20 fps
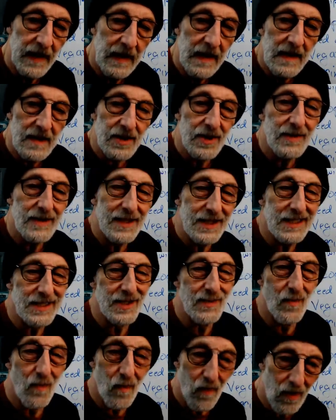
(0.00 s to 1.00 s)
So it
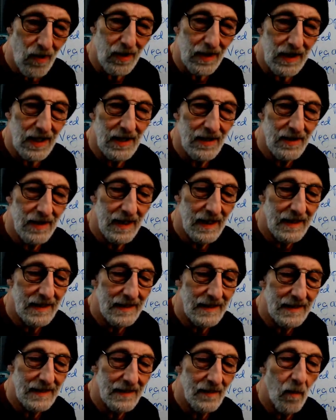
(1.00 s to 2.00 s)
doesn't work
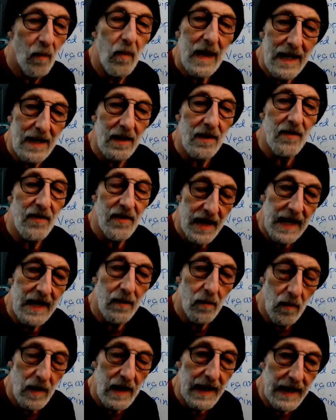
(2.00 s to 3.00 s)
well that
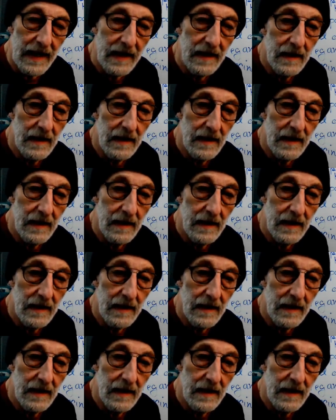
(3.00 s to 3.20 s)
way.